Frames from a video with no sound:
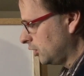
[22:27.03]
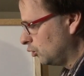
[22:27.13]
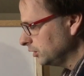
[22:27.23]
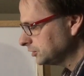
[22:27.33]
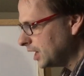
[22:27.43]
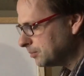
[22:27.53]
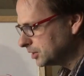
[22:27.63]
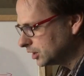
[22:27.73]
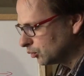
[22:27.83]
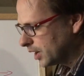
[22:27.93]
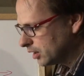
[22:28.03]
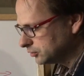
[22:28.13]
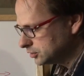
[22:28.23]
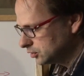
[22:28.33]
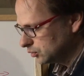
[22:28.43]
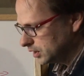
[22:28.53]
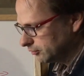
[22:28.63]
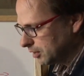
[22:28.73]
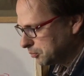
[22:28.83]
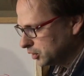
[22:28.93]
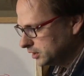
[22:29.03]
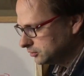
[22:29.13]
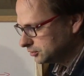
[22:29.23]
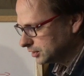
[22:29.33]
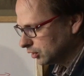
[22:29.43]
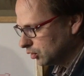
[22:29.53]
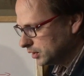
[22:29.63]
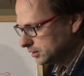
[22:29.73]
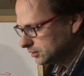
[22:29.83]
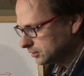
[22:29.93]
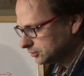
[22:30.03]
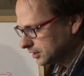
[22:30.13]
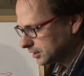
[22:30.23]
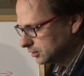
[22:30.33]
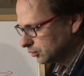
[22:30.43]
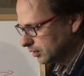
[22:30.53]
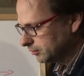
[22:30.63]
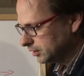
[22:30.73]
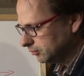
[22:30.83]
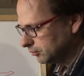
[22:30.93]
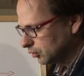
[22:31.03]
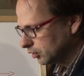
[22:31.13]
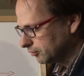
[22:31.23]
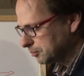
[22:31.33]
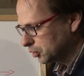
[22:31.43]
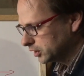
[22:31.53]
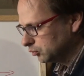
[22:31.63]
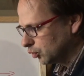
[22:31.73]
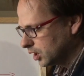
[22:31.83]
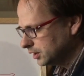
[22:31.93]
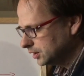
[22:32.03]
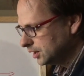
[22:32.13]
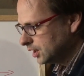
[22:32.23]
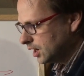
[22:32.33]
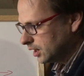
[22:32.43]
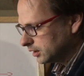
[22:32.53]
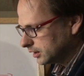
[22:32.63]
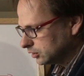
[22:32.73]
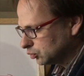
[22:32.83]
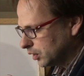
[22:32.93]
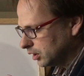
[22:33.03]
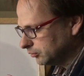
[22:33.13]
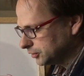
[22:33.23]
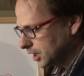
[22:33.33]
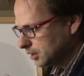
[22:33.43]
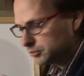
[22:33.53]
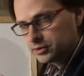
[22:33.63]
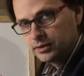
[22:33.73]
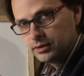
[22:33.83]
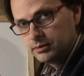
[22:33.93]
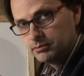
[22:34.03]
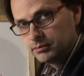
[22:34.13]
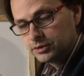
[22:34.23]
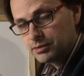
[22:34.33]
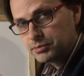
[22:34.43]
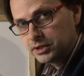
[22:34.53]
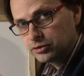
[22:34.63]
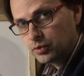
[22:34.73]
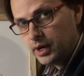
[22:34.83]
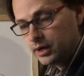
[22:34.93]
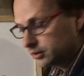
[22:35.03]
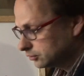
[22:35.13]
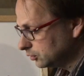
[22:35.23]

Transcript: What's happening around 2? If I put in 0 into the second derivative, or if I put in 1, I'm going to get 12 times something squared.